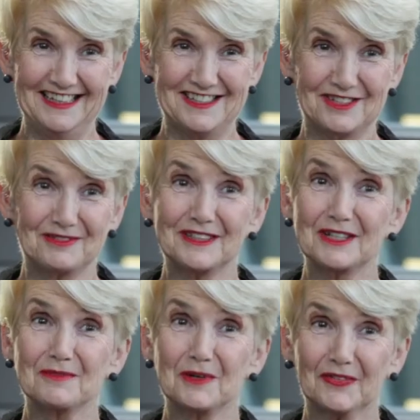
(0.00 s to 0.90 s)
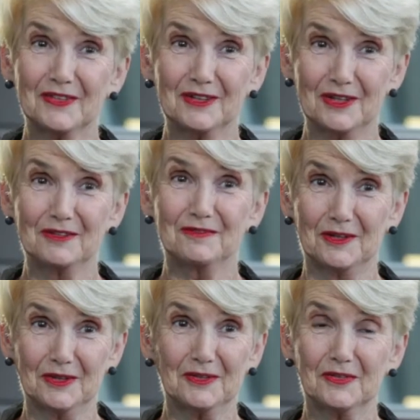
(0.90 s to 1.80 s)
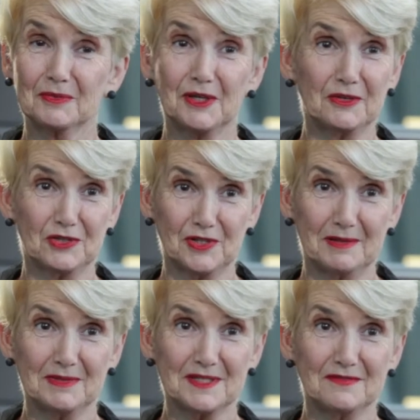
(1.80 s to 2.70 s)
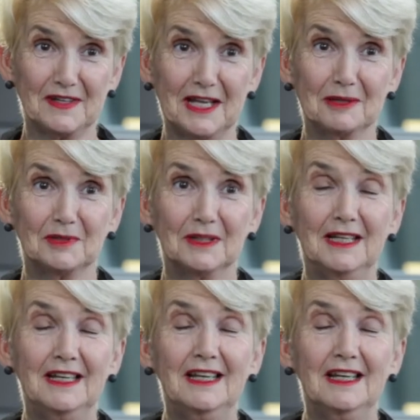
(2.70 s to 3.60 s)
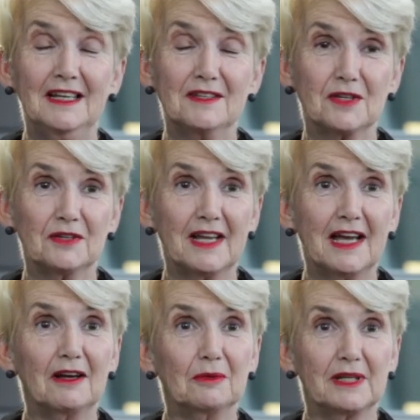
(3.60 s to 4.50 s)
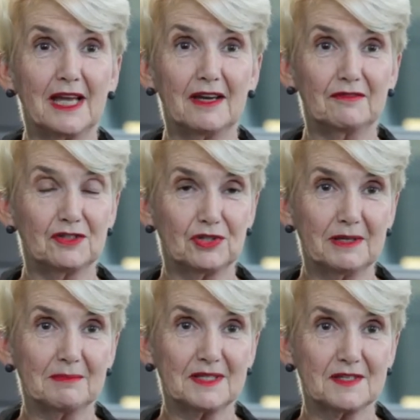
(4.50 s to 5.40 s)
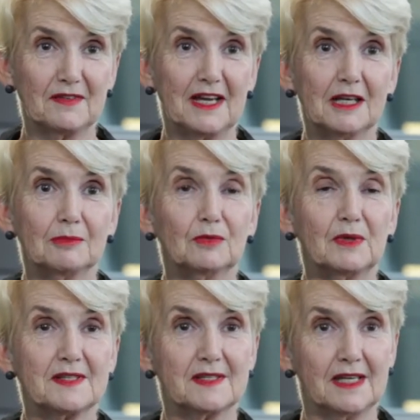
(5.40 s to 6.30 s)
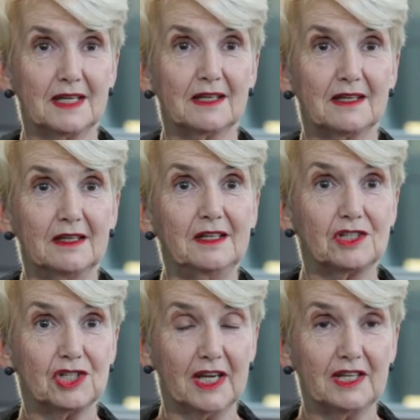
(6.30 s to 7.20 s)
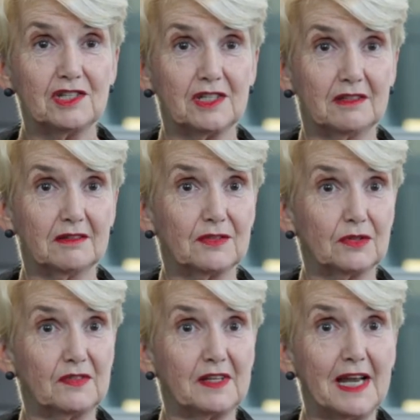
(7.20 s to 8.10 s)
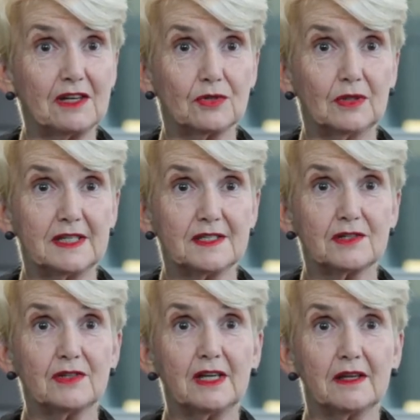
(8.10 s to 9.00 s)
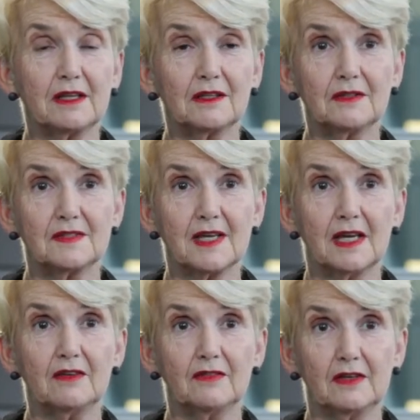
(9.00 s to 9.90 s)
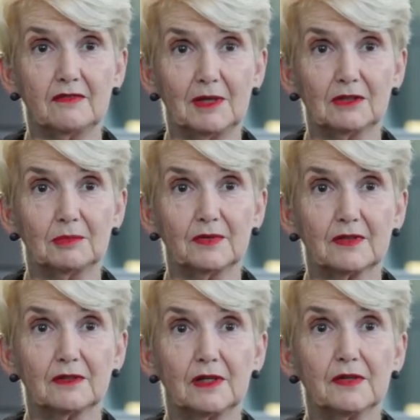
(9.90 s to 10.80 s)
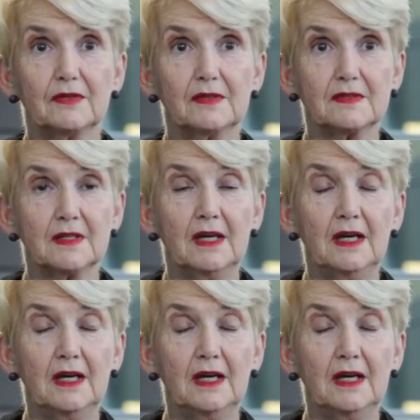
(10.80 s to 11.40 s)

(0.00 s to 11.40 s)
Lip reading: and there really wasn't a lot of focus, there were no treatments available. So now we have treatments available, we're seeing a change in sort of the natural history, I think you'd say, of multiple sclerosis,